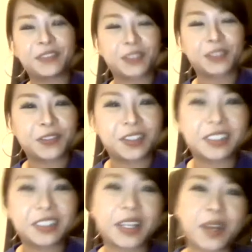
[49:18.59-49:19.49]
for the first
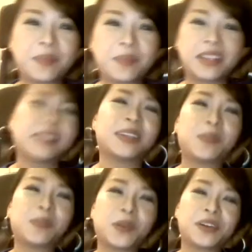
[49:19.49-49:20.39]
time in Singapore.